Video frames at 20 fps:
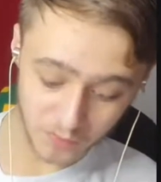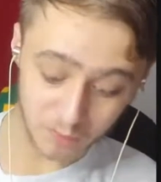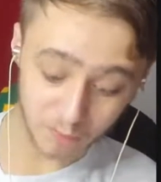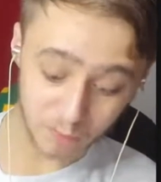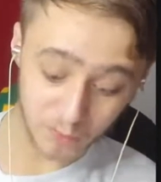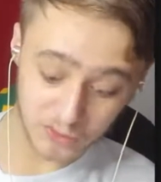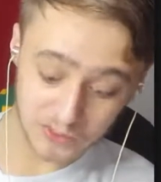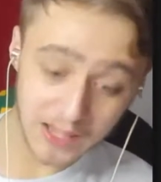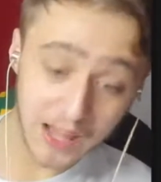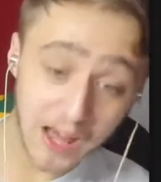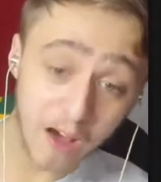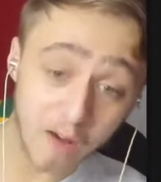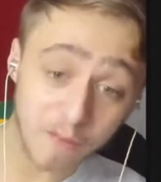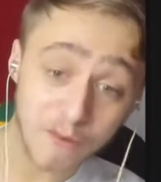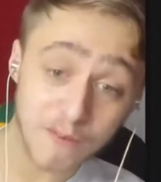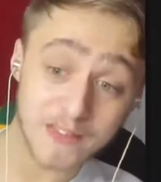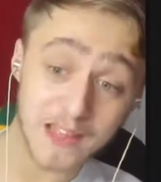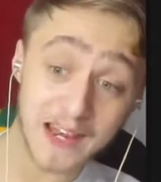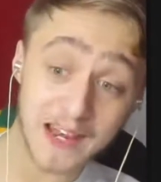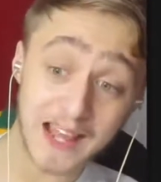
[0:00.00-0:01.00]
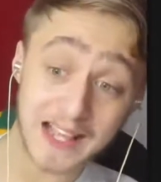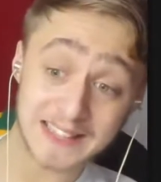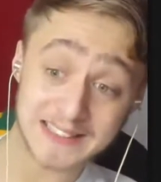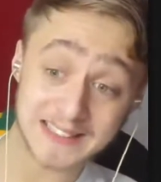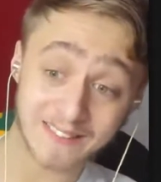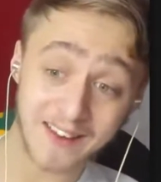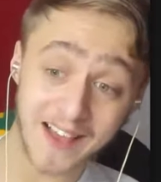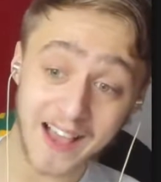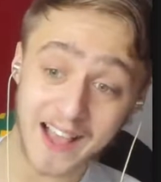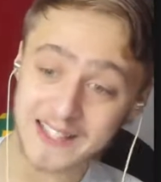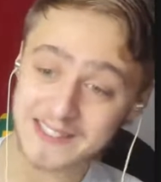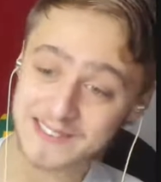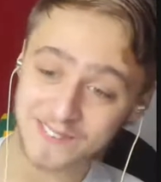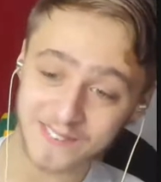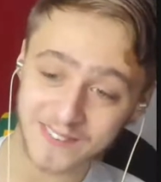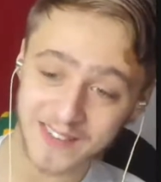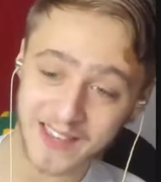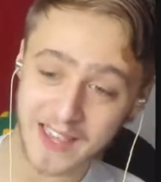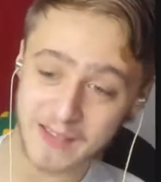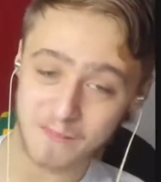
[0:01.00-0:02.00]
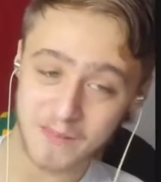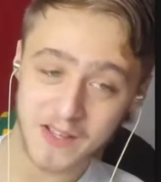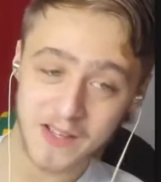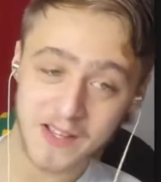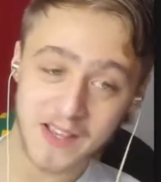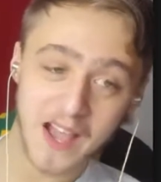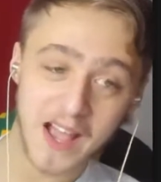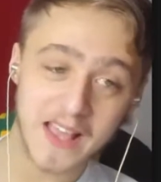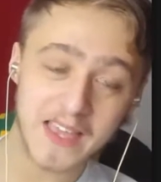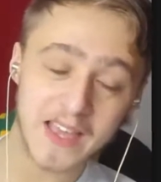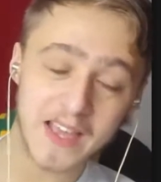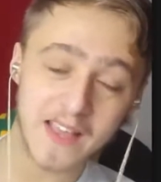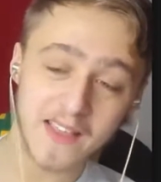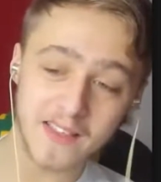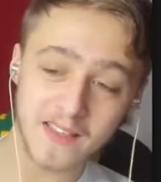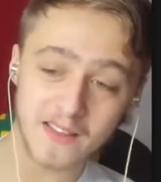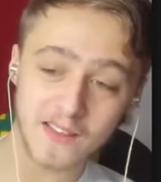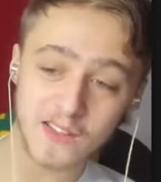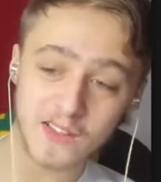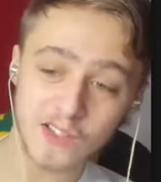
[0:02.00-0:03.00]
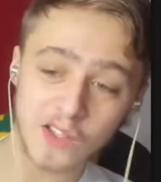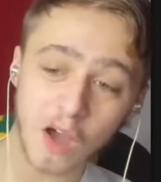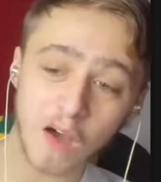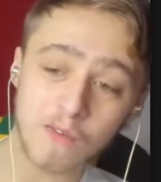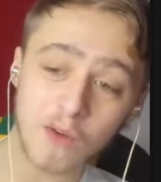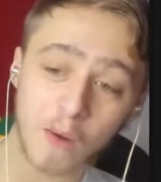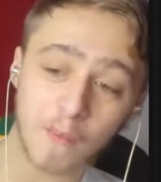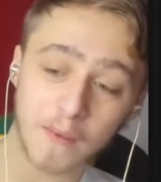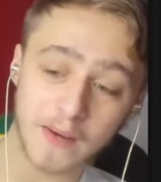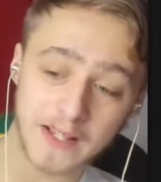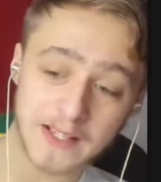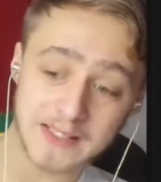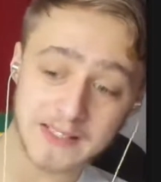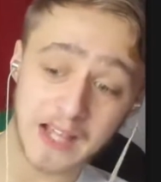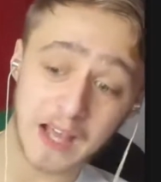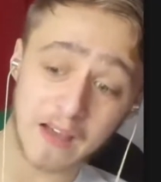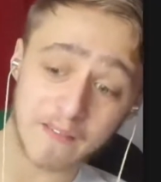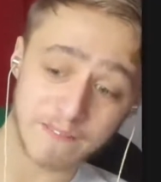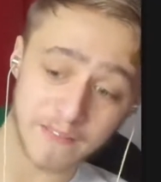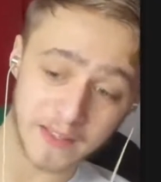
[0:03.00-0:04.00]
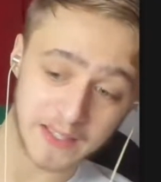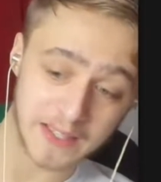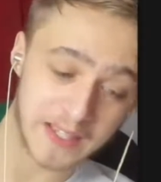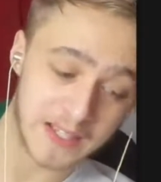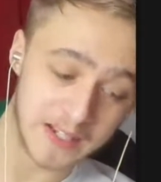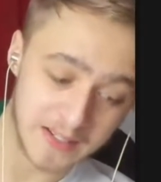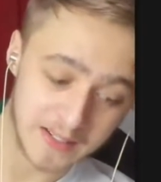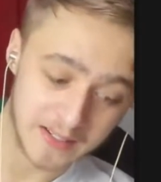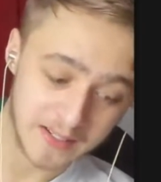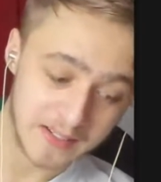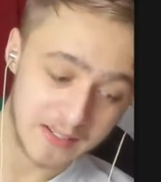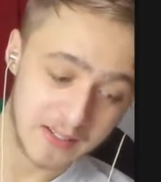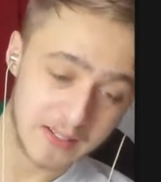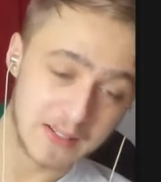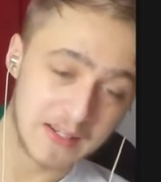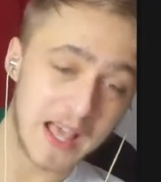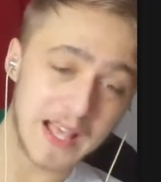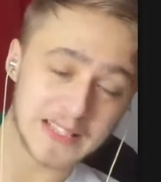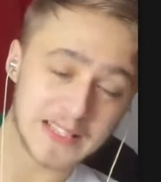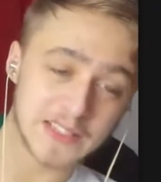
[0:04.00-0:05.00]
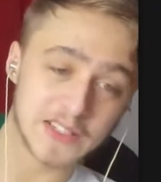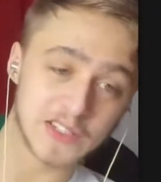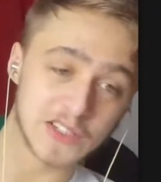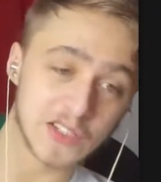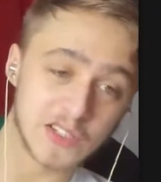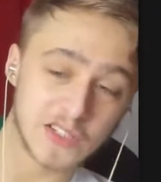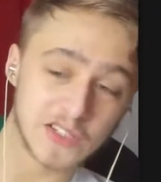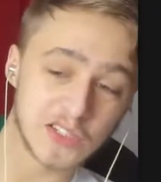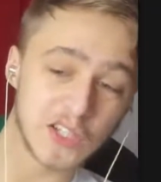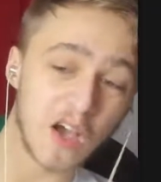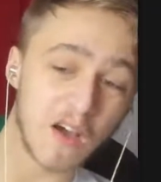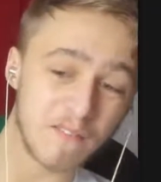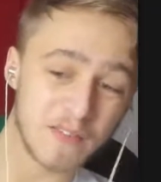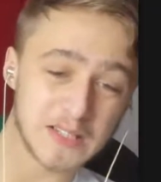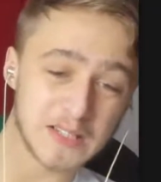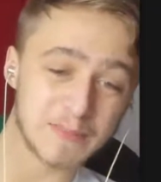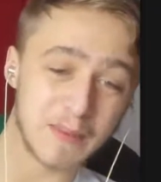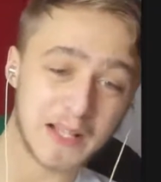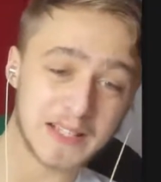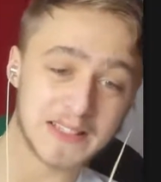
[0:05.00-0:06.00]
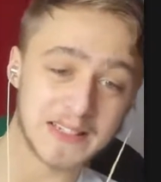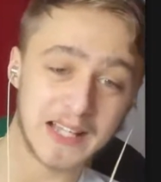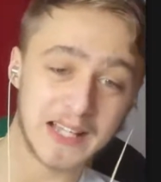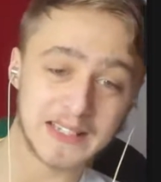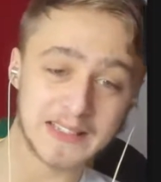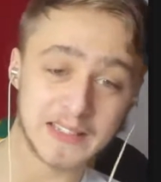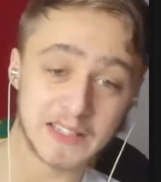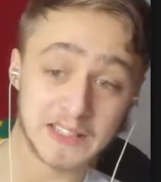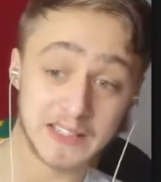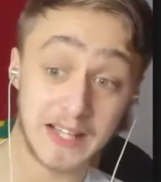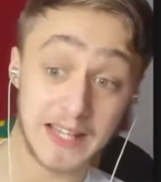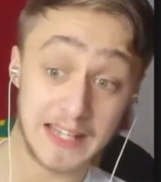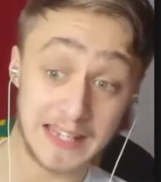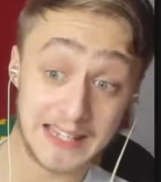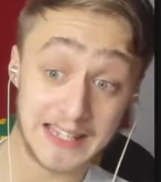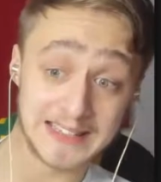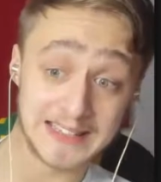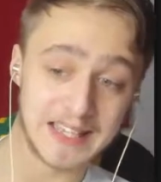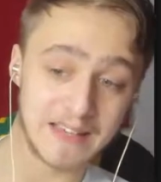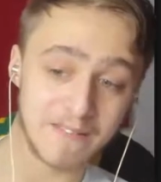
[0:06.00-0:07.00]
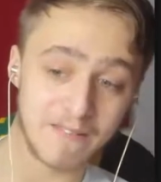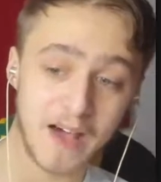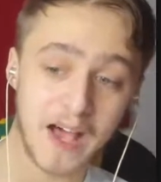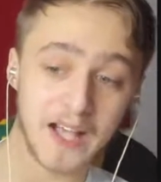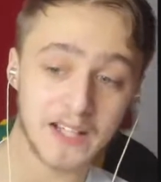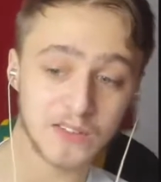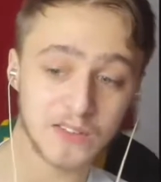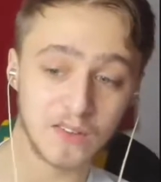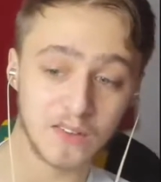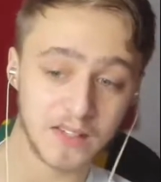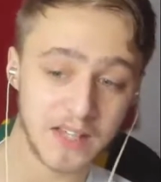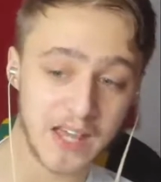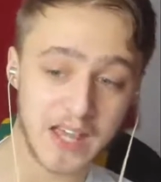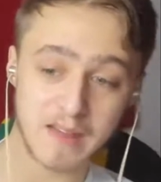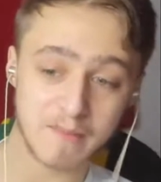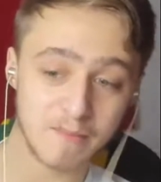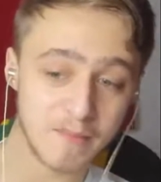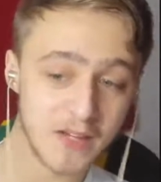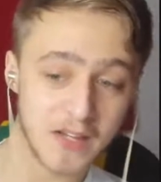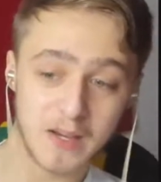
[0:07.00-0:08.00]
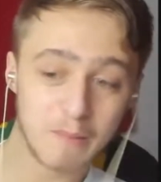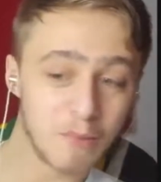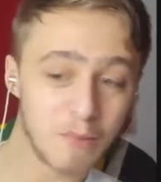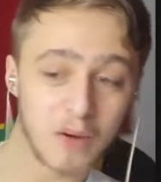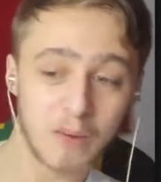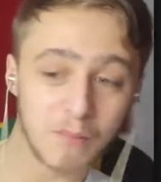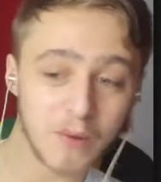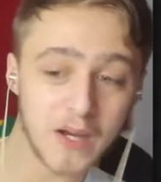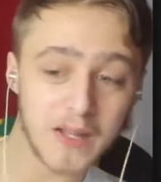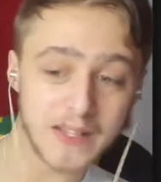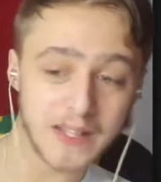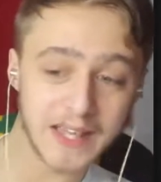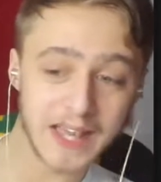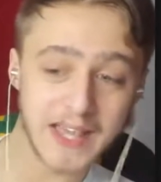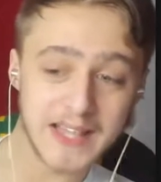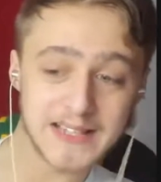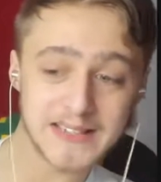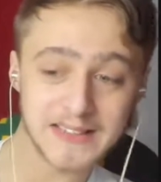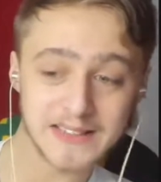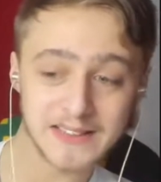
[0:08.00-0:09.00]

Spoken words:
We'll start off with the Leicester Arsenal game, and sort of going into that thinking Leicester. You're sort of expecting Leicester to at least give Arsenal a game, but it weren't the case.